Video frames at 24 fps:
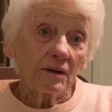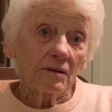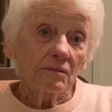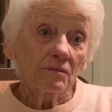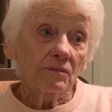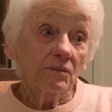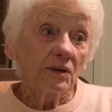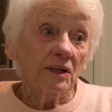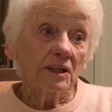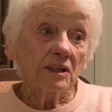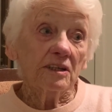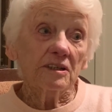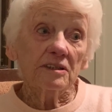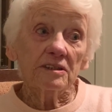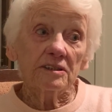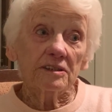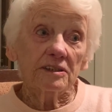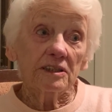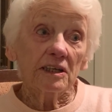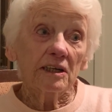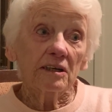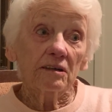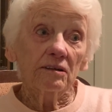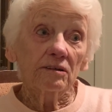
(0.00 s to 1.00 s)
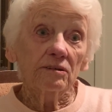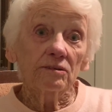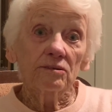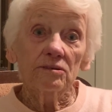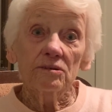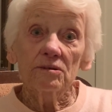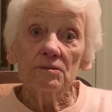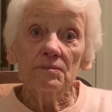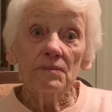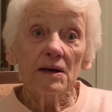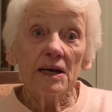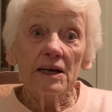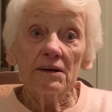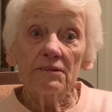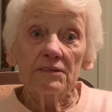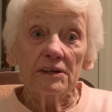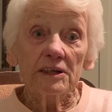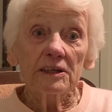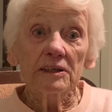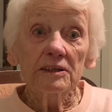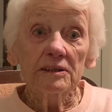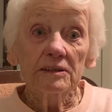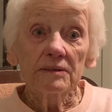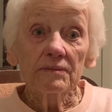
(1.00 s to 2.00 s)
whether you're single or
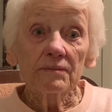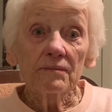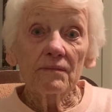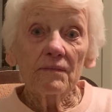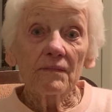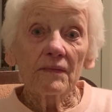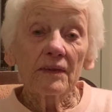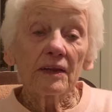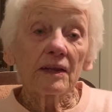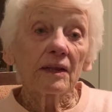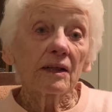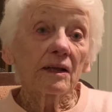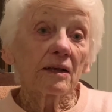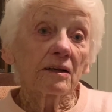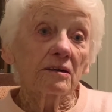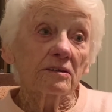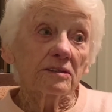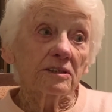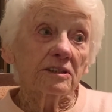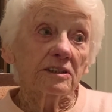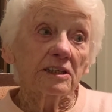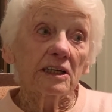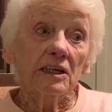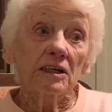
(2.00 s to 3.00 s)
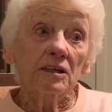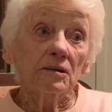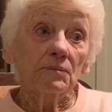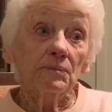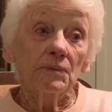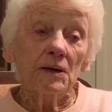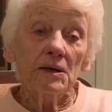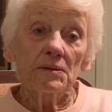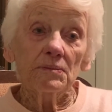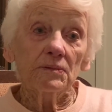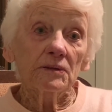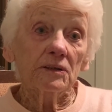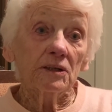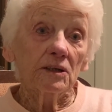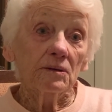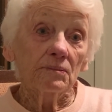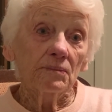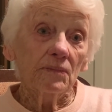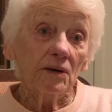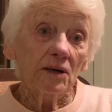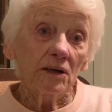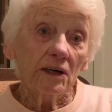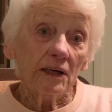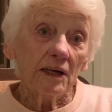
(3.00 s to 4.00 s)
married, because single people can
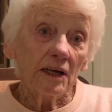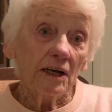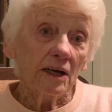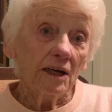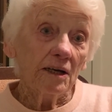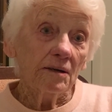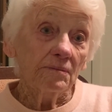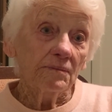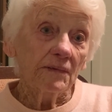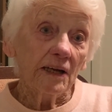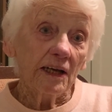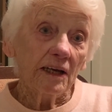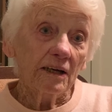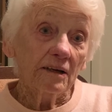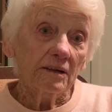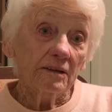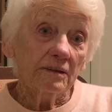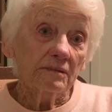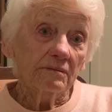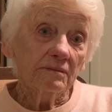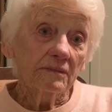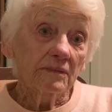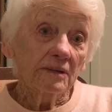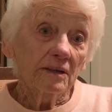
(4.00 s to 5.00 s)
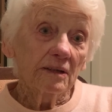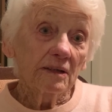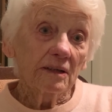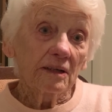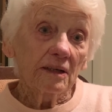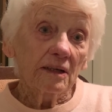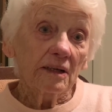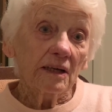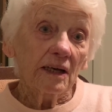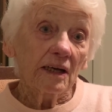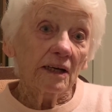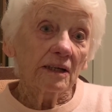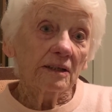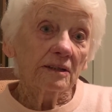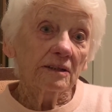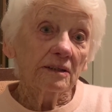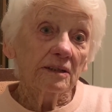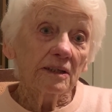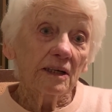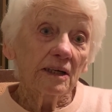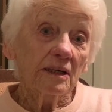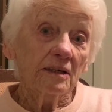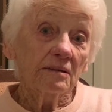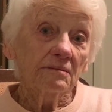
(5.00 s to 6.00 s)
buy a home now and
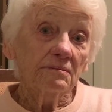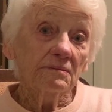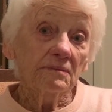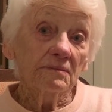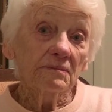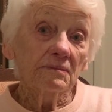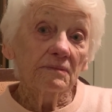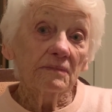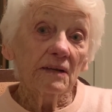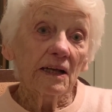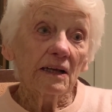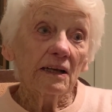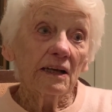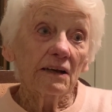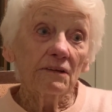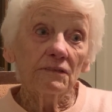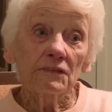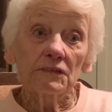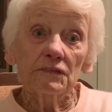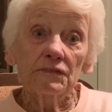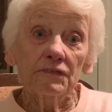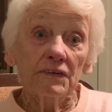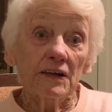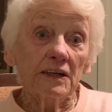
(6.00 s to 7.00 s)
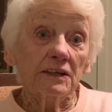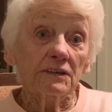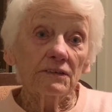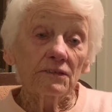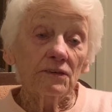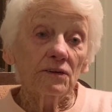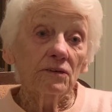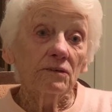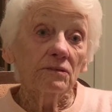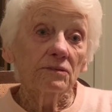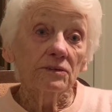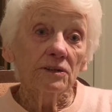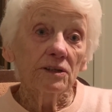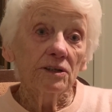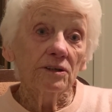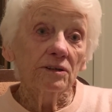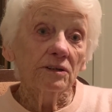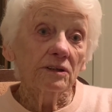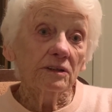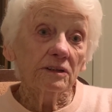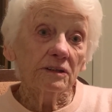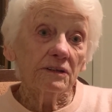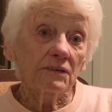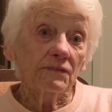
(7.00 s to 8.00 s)
have a flat or a
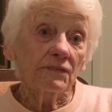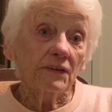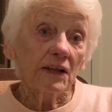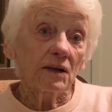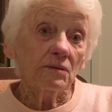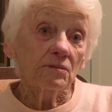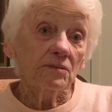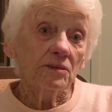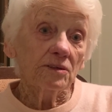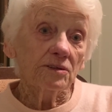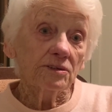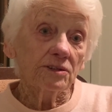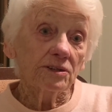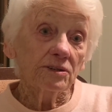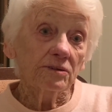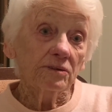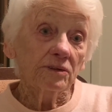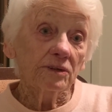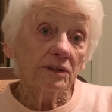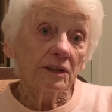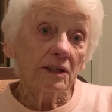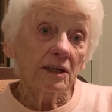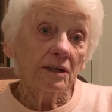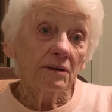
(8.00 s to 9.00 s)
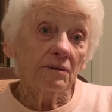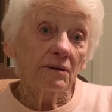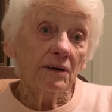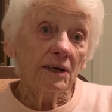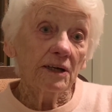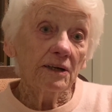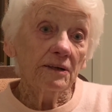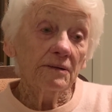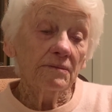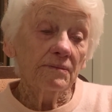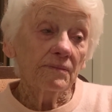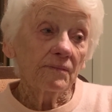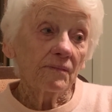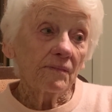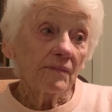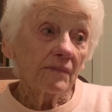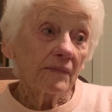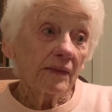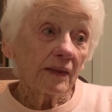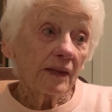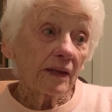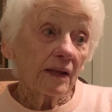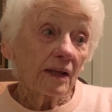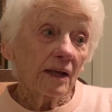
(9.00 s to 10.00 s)
unit if they want to on their own,
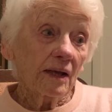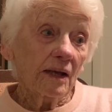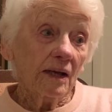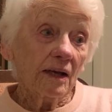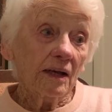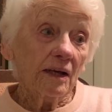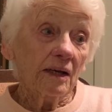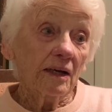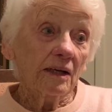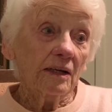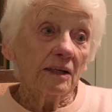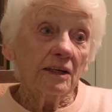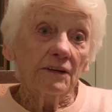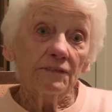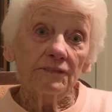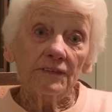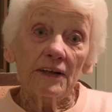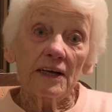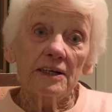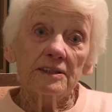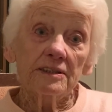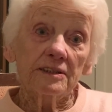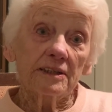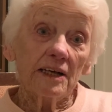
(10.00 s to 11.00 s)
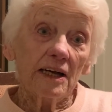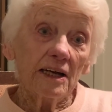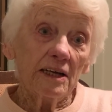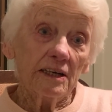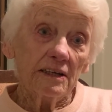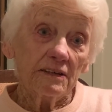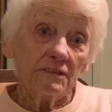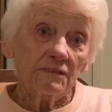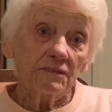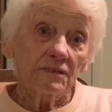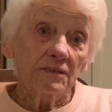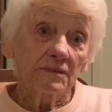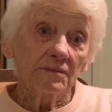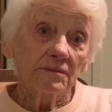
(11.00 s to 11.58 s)
if they save.